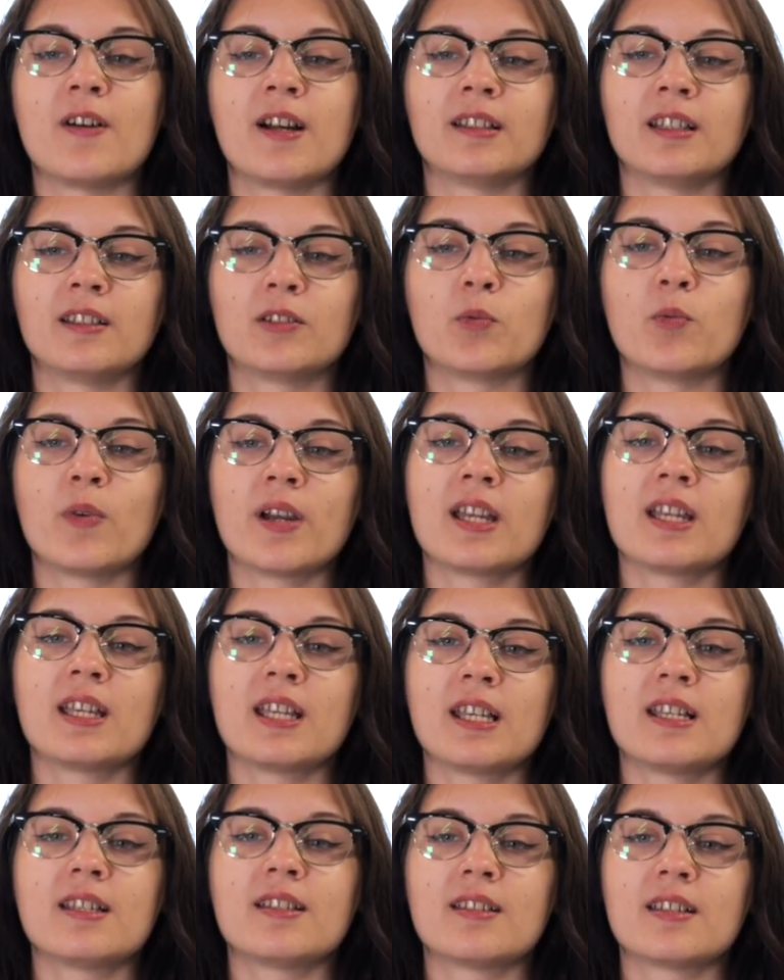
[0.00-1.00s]
find it way
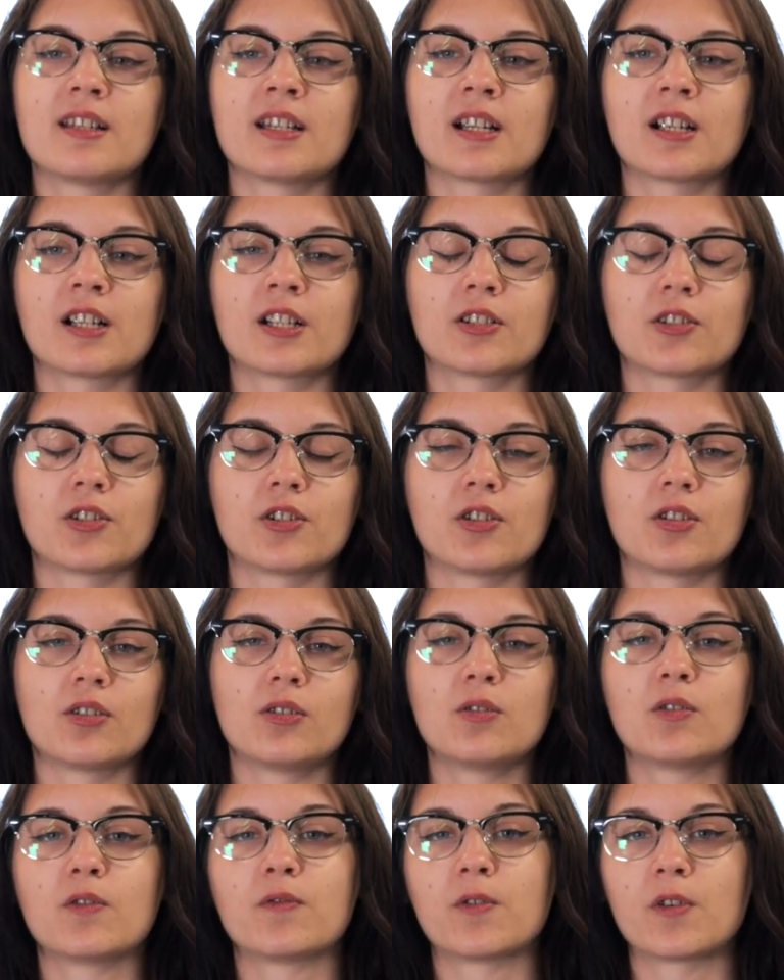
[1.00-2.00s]
easier to
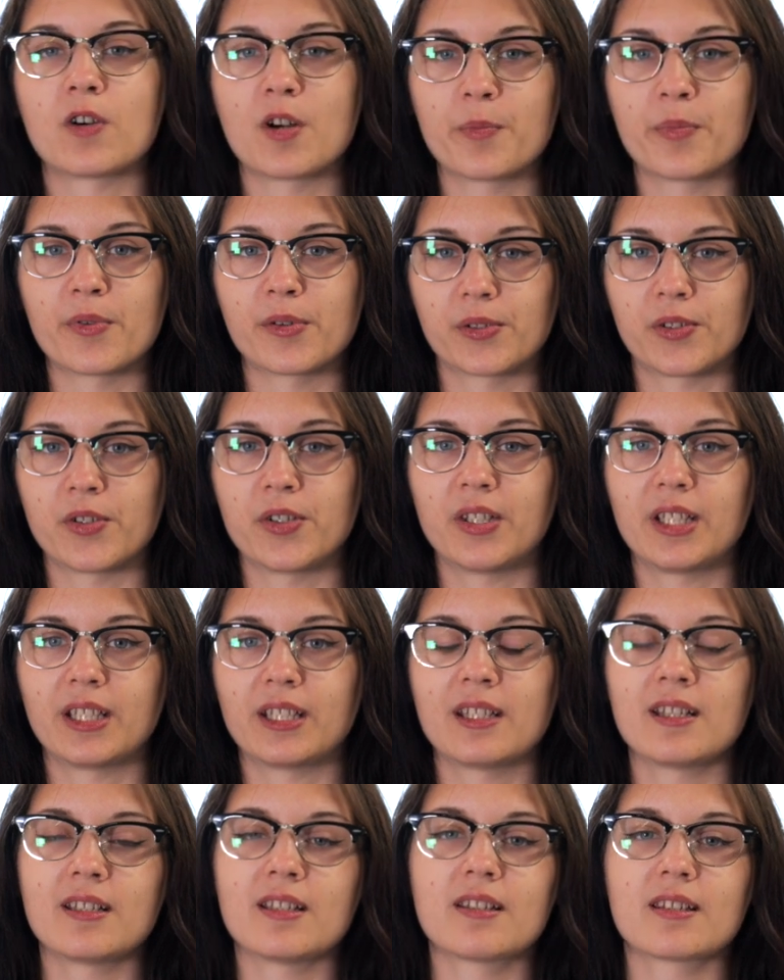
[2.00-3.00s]
look for
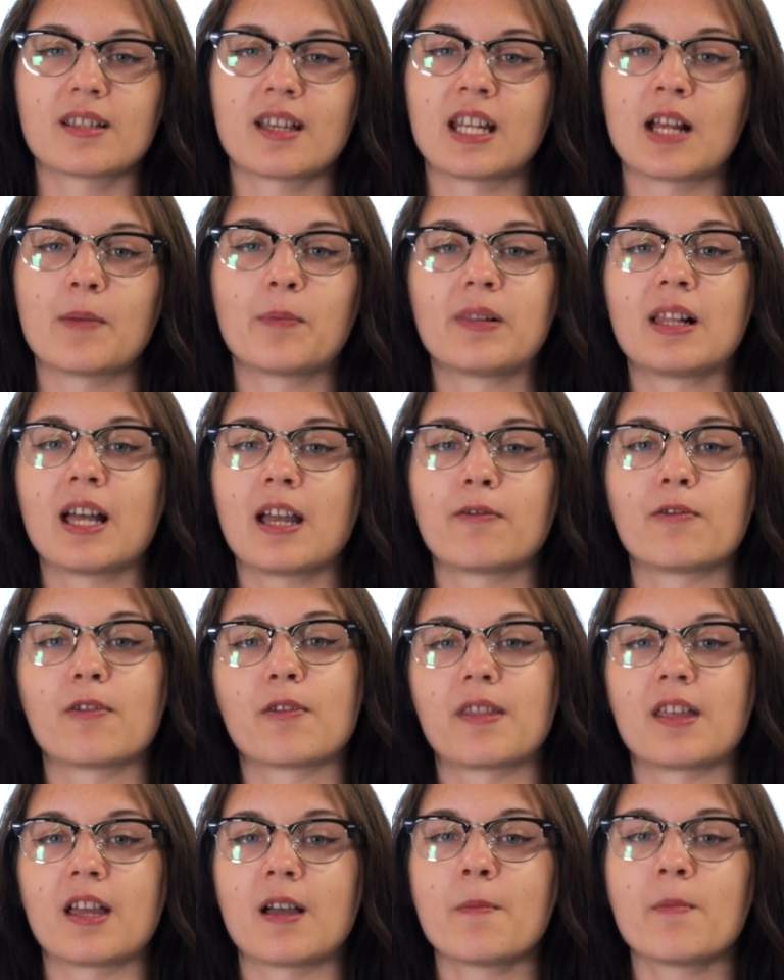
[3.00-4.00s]
opportunities and apply for
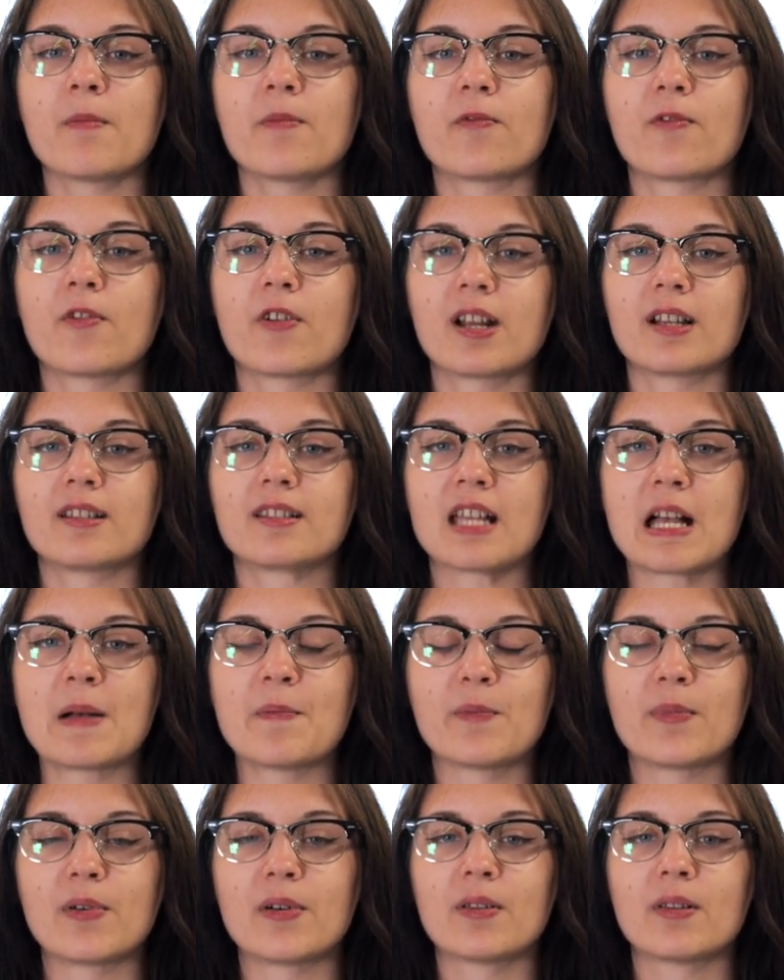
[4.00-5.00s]
them. For
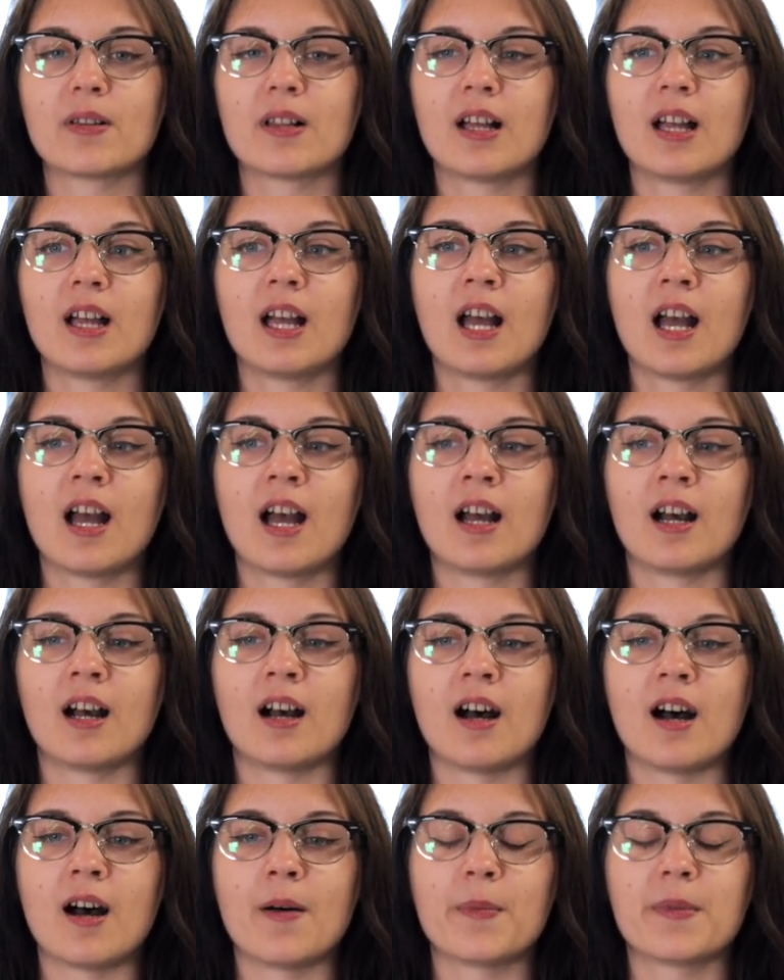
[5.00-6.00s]
example,
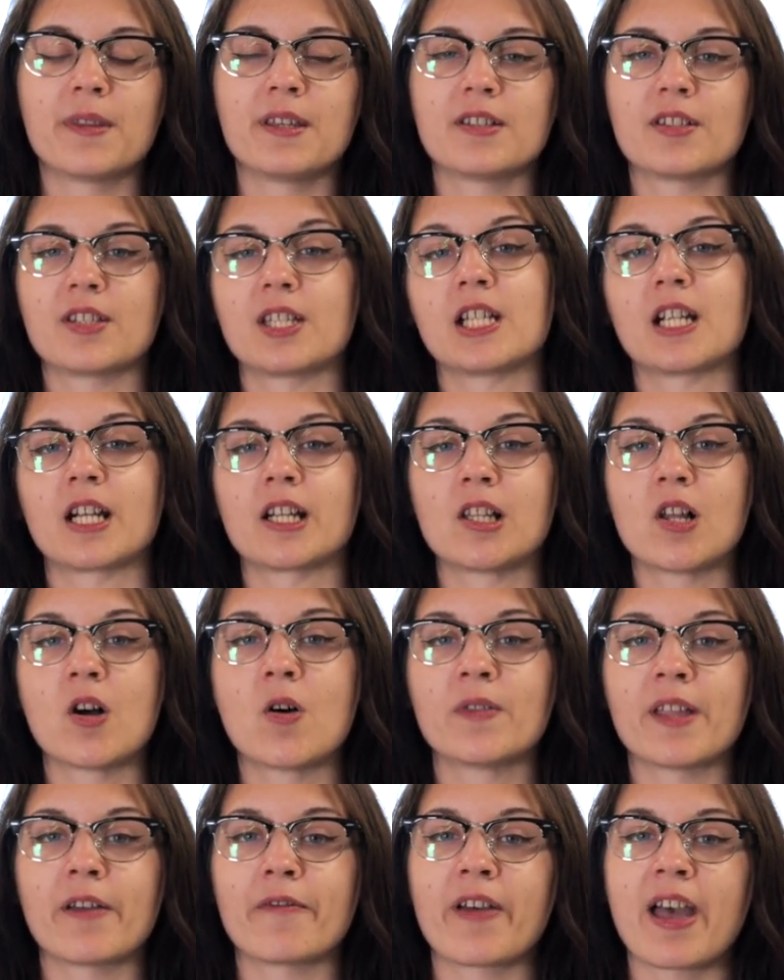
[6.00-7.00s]
this year
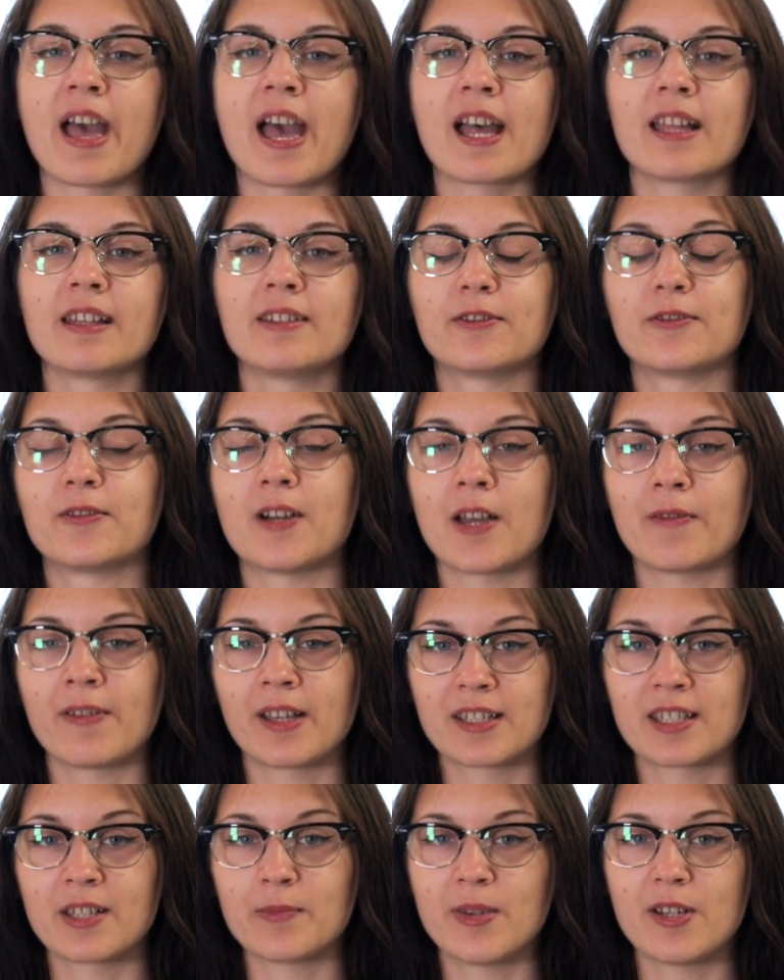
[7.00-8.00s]
alone I've had 5
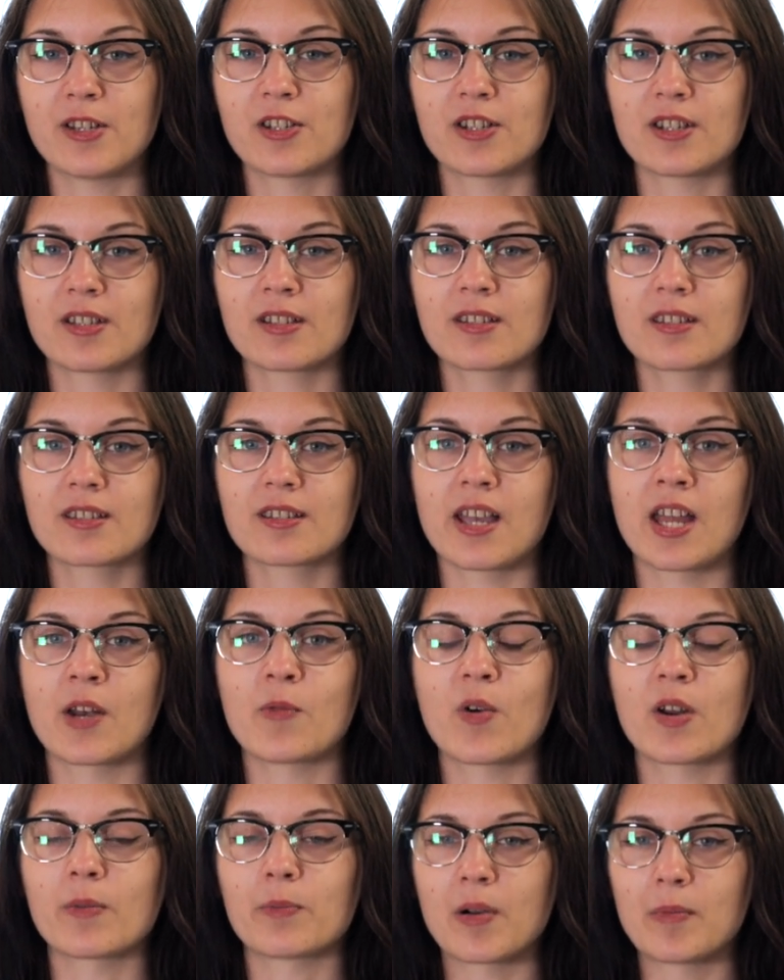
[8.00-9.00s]
exhibitions and
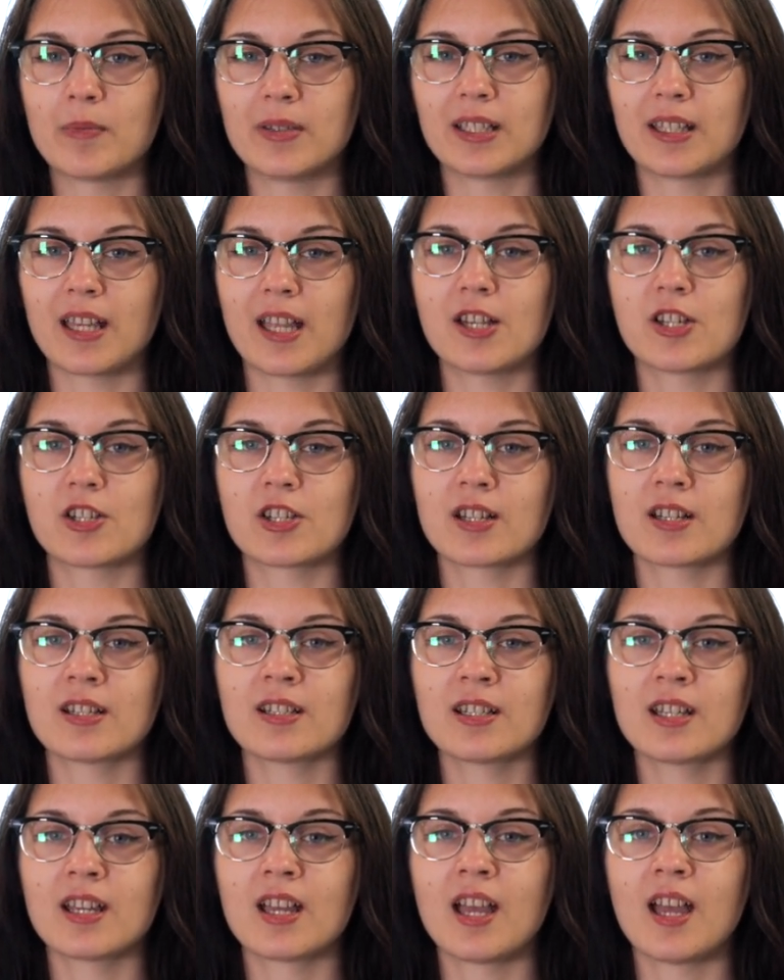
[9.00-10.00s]
1
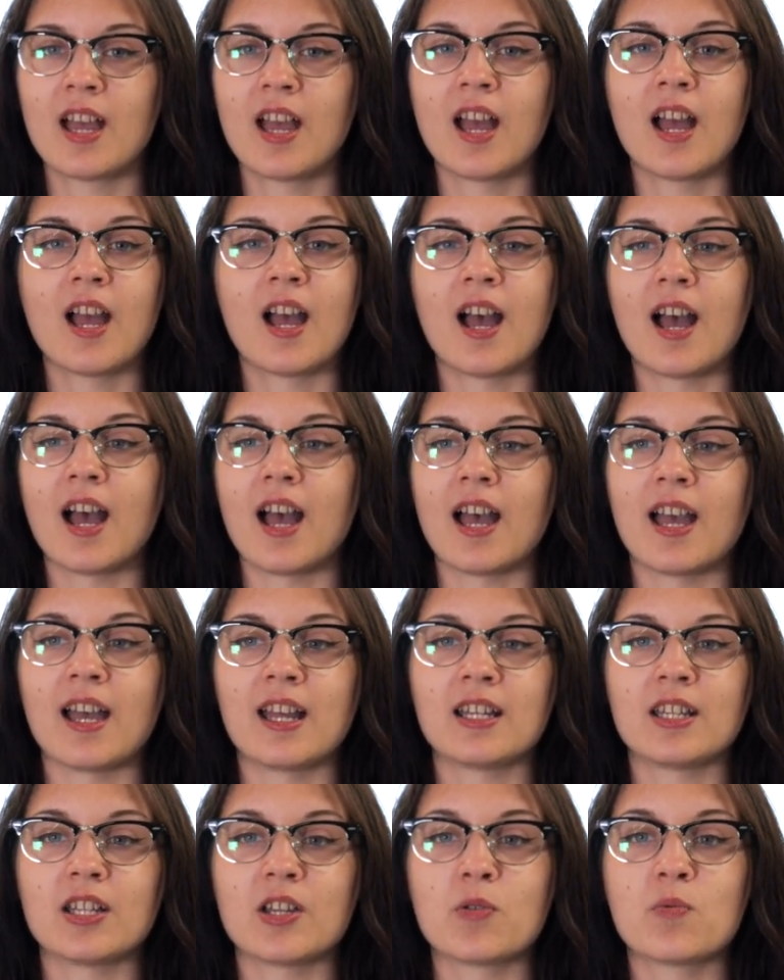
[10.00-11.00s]
publication,
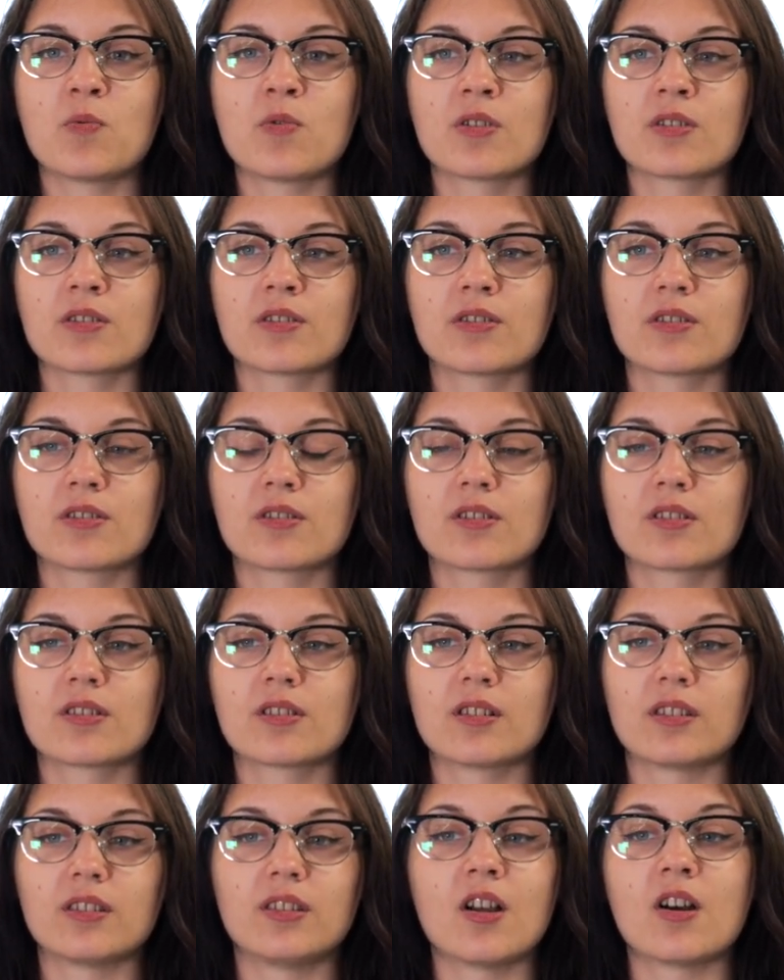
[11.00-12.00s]
and it was
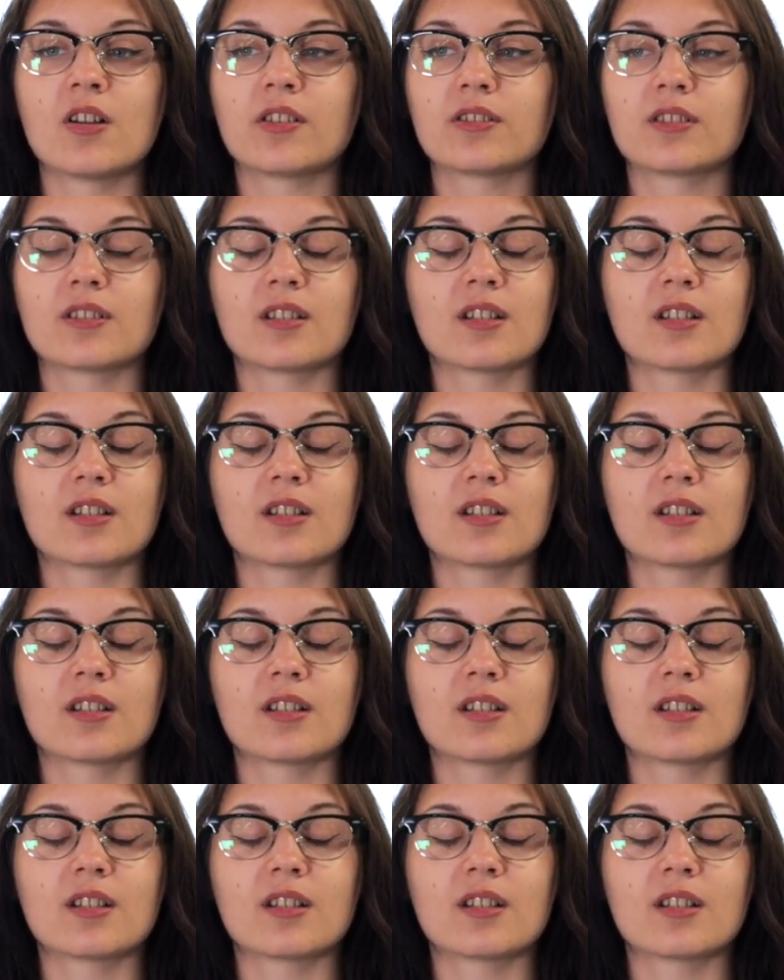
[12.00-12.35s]
not